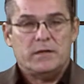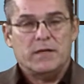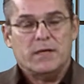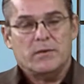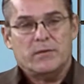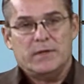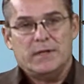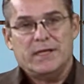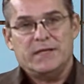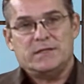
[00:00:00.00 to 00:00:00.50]
Now,
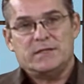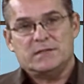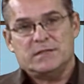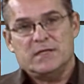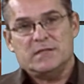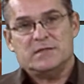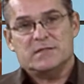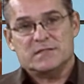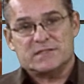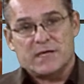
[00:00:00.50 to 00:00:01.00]
we'd like to
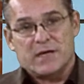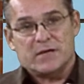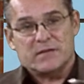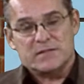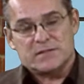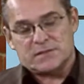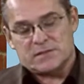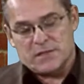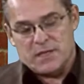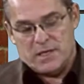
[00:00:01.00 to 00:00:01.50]
take this out of the
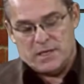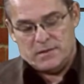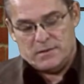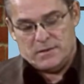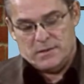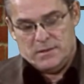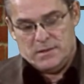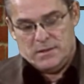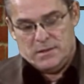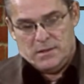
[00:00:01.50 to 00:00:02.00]
state.
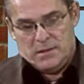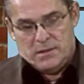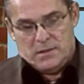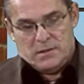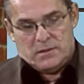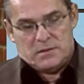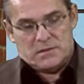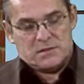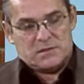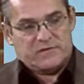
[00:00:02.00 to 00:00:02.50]

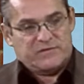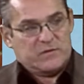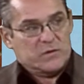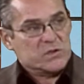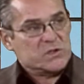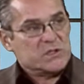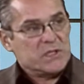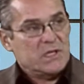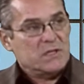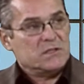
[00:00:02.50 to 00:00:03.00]
This is the
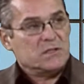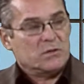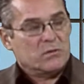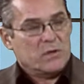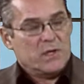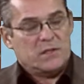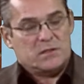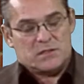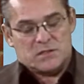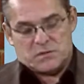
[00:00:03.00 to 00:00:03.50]
first state to
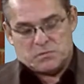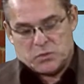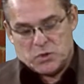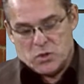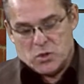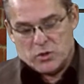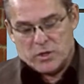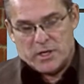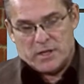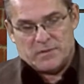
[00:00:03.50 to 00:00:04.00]
create this
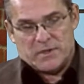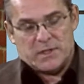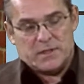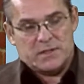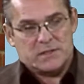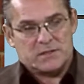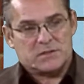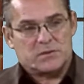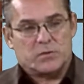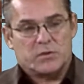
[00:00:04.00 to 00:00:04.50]
program, and
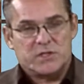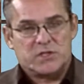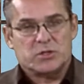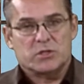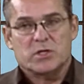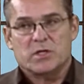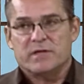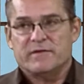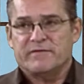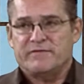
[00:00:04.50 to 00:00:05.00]
it's the
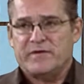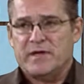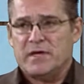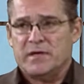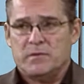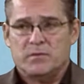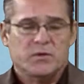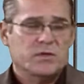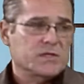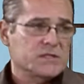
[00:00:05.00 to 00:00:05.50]
return of the
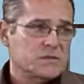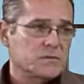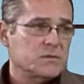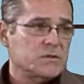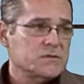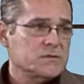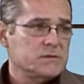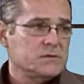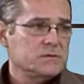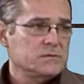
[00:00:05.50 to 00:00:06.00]
founding
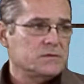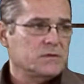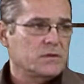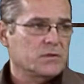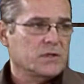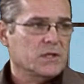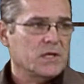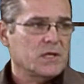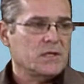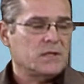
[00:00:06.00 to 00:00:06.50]
principles,
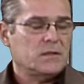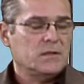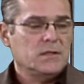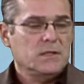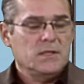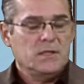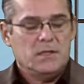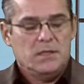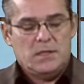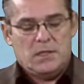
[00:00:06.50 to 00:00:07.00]
okay?
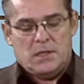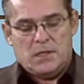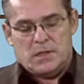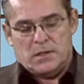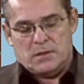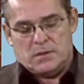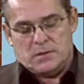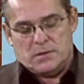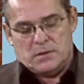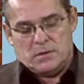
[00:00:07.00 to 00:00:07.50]

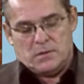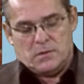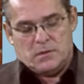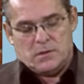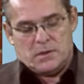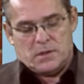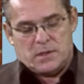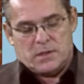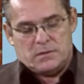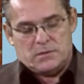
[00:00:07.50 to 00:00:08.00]
And,
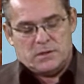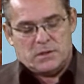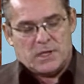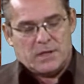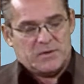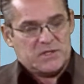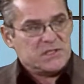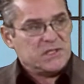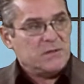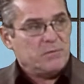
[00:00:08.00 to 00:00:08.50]
I'm
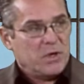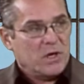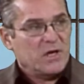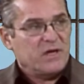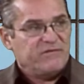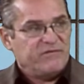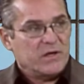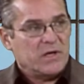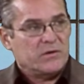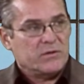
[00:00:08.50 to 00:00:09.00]
a Tea Party
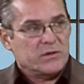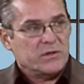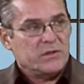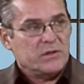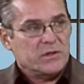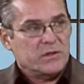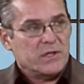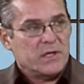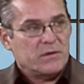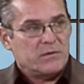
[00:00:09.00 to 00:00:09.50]
founder, you
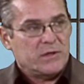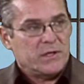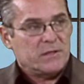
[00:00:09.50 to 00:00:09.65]
know that, right?